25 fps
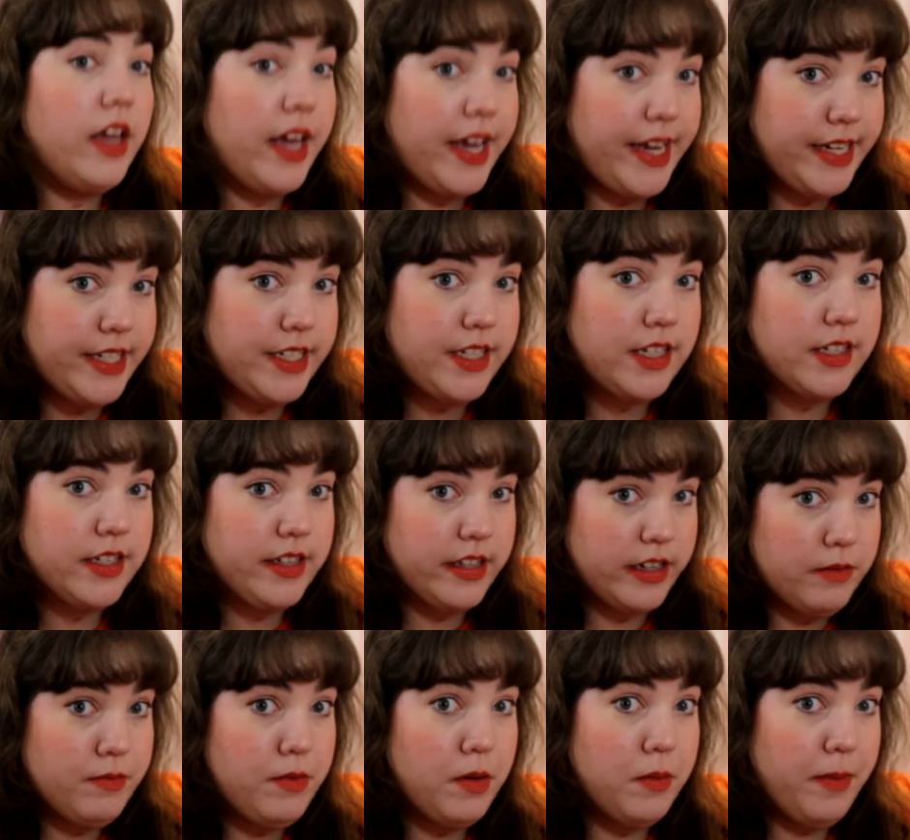Ace is
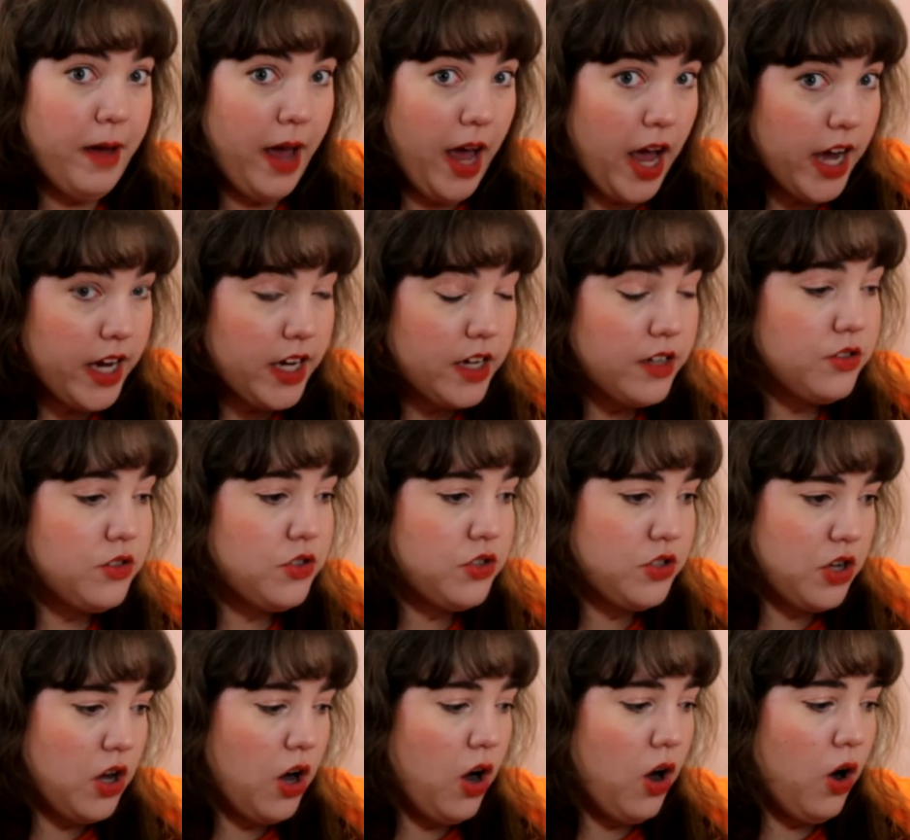gonna be back.
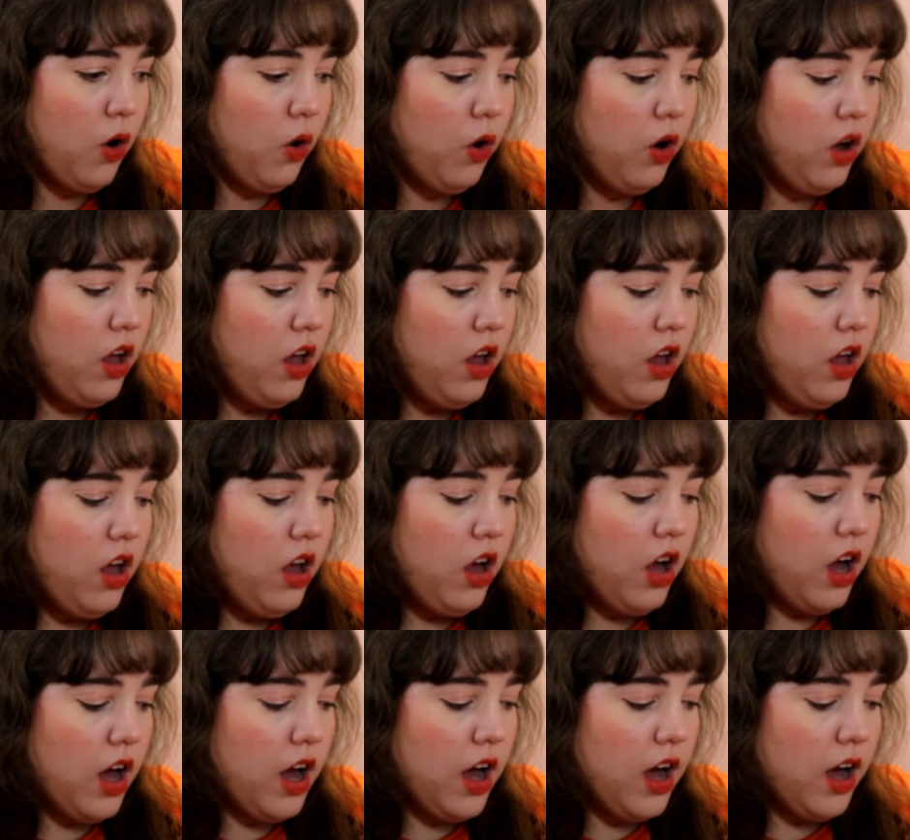So,
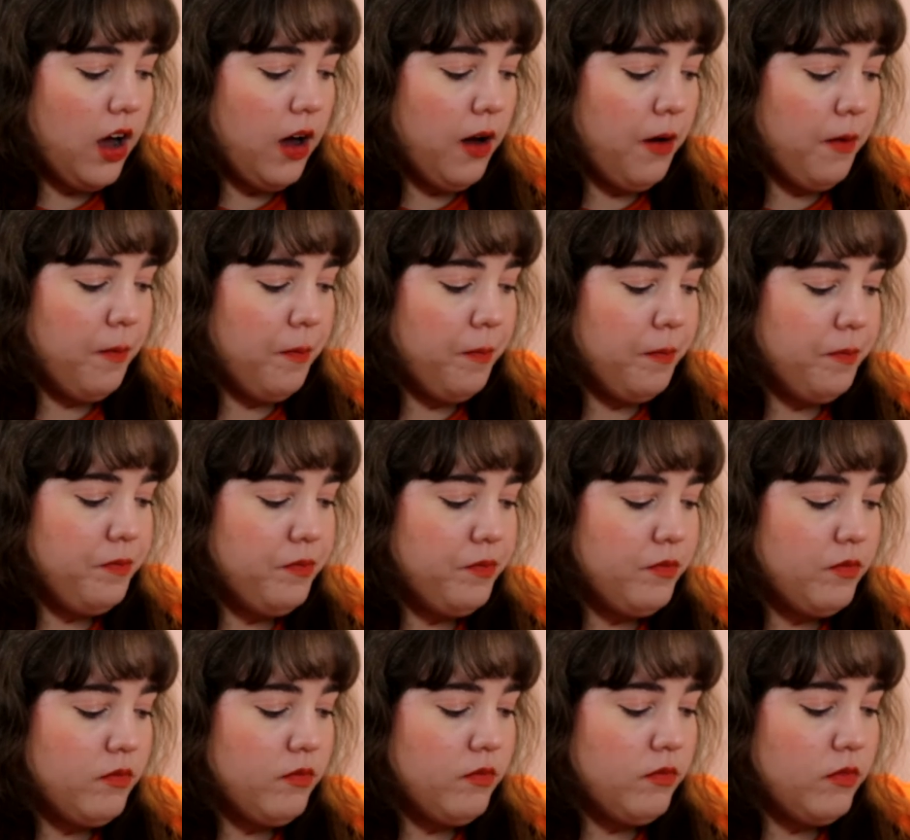
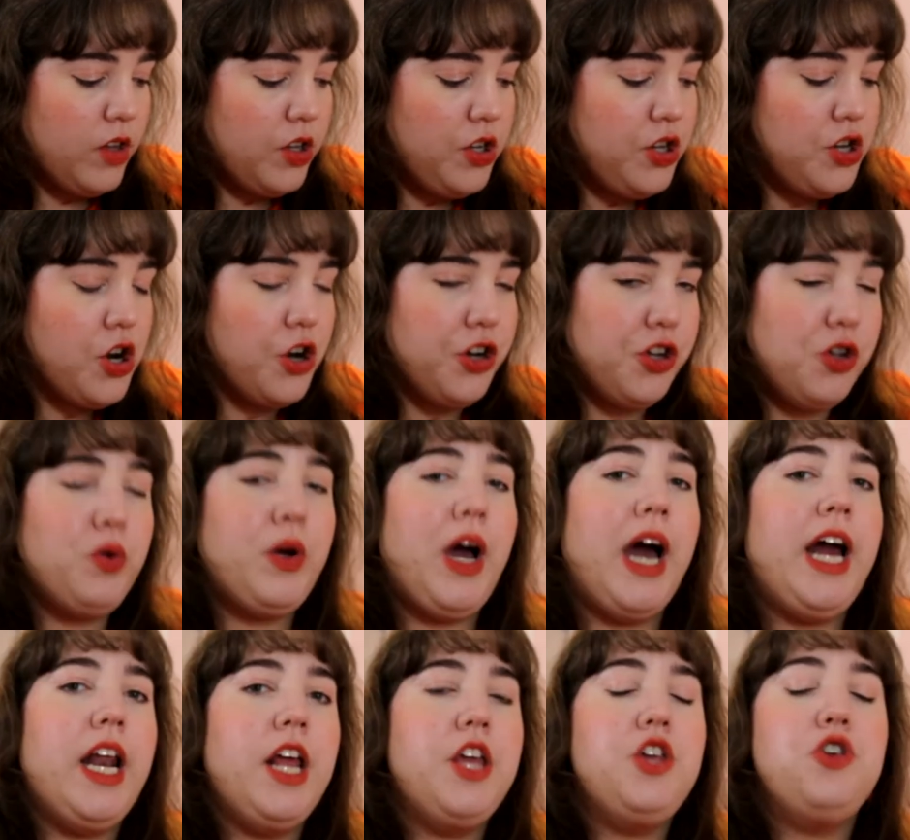you know, you
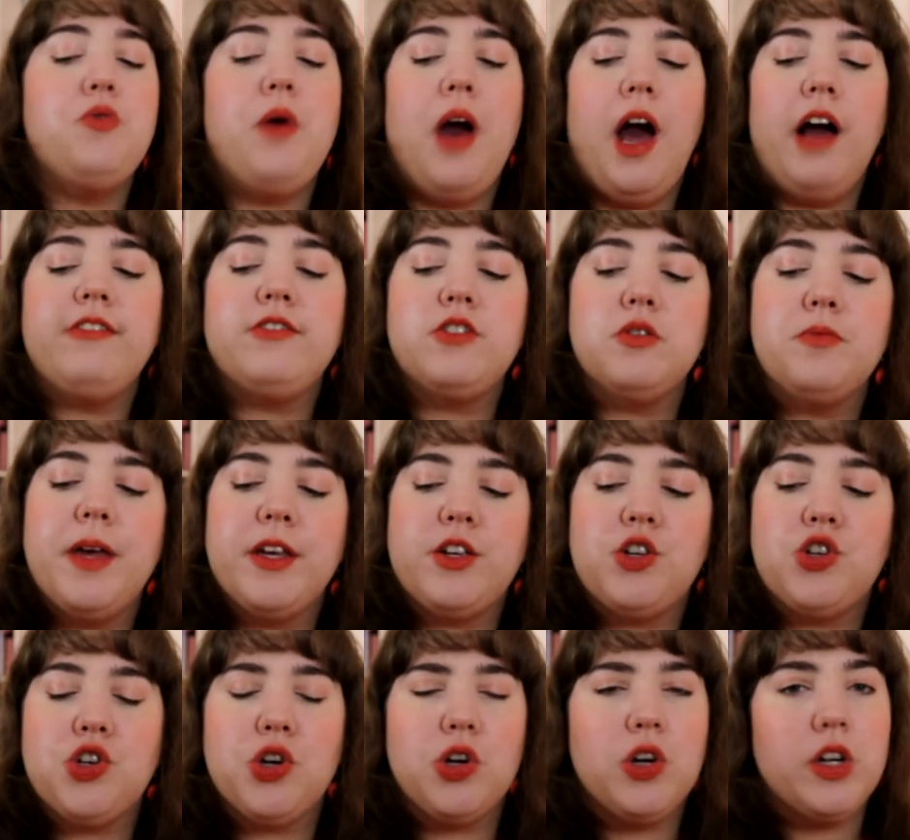have to
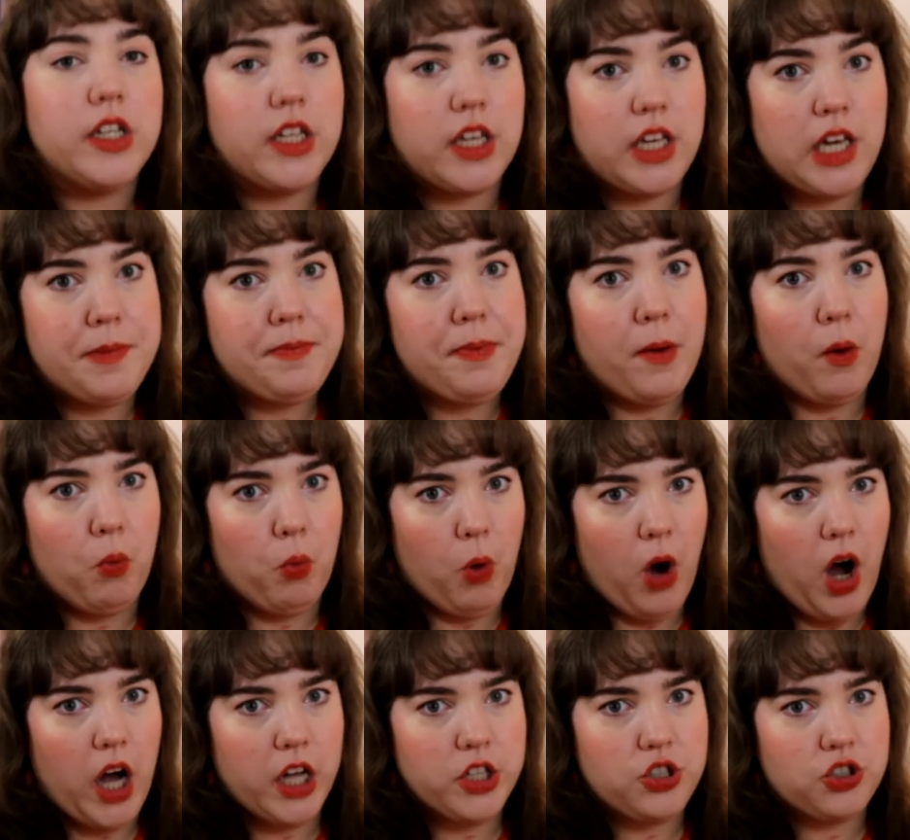make sure and keep a
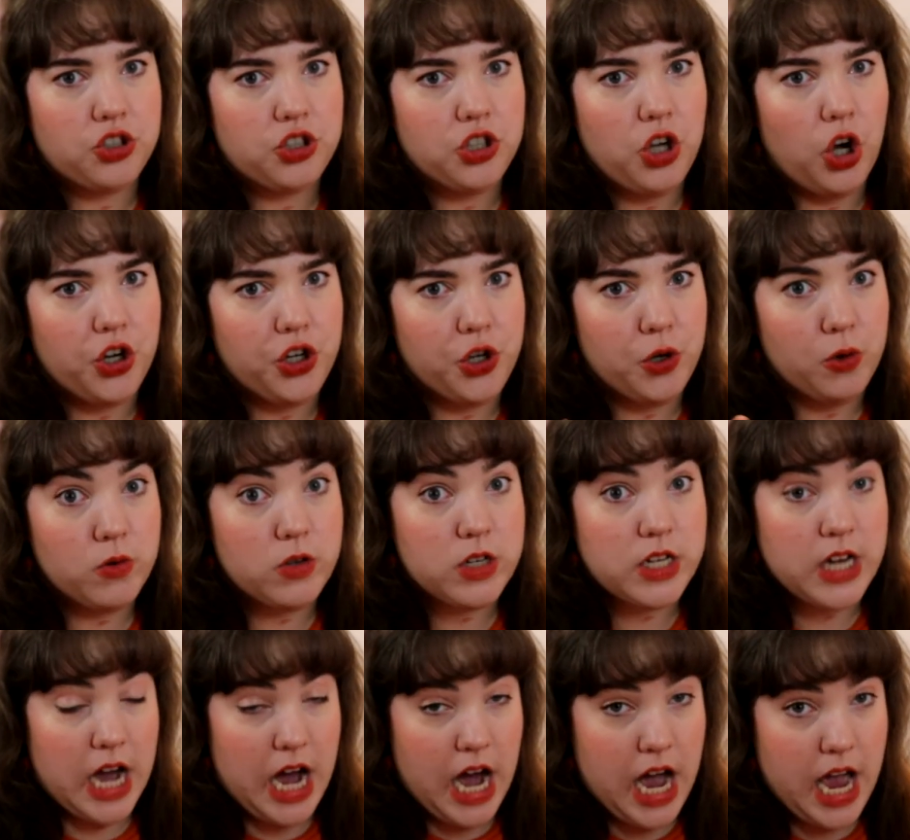watch on your
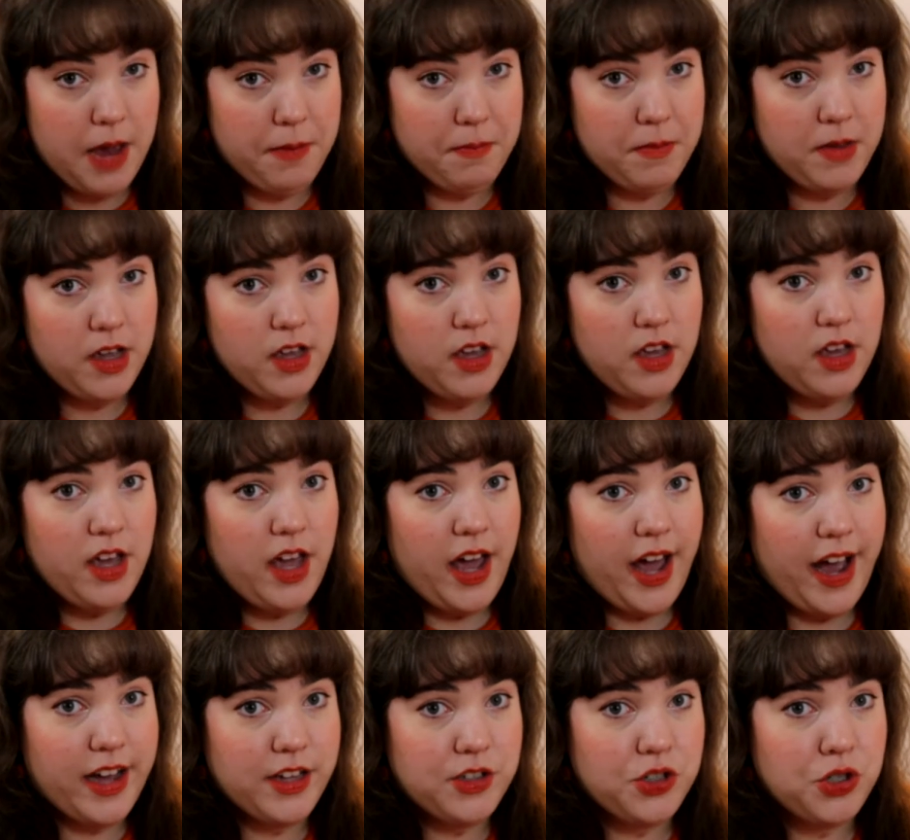time
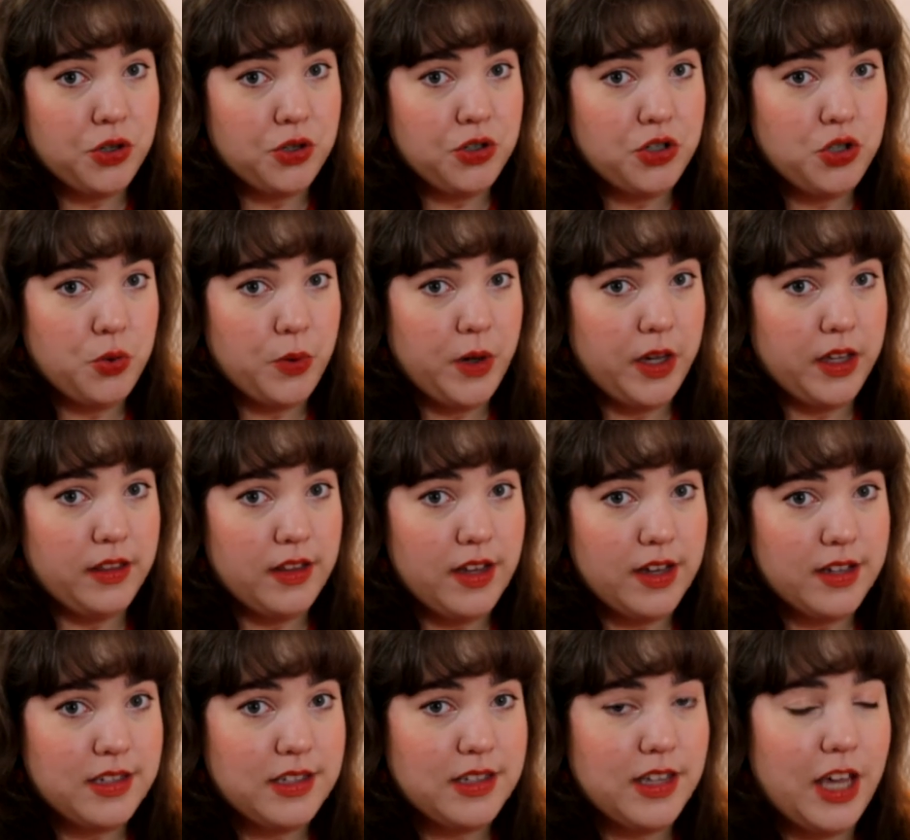as you're doing
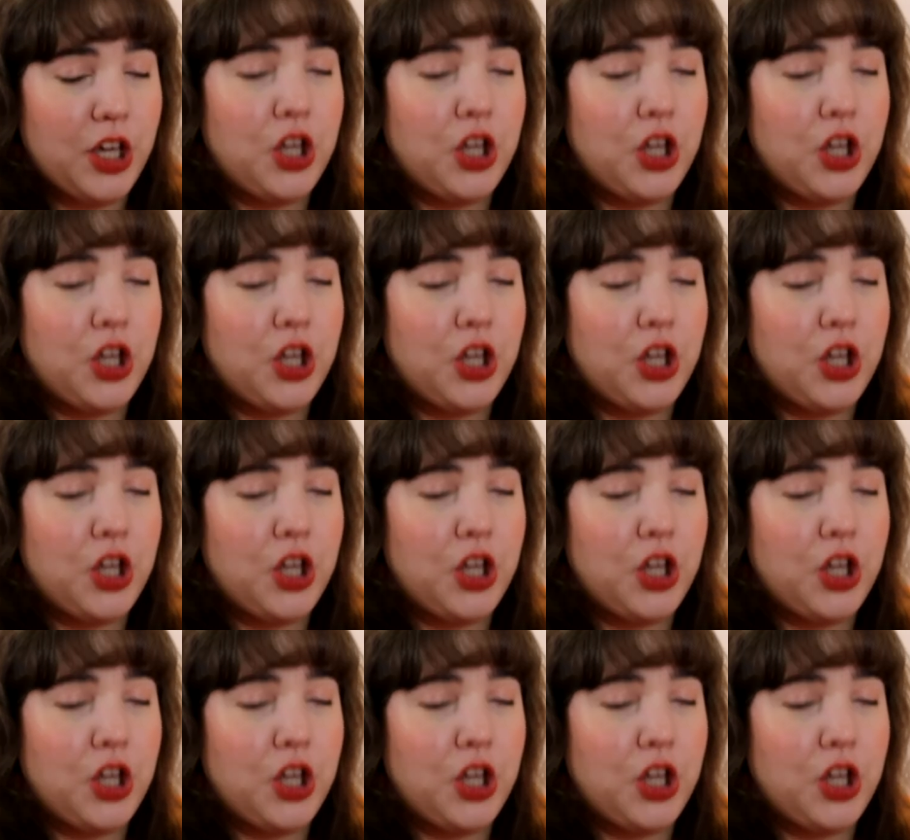this.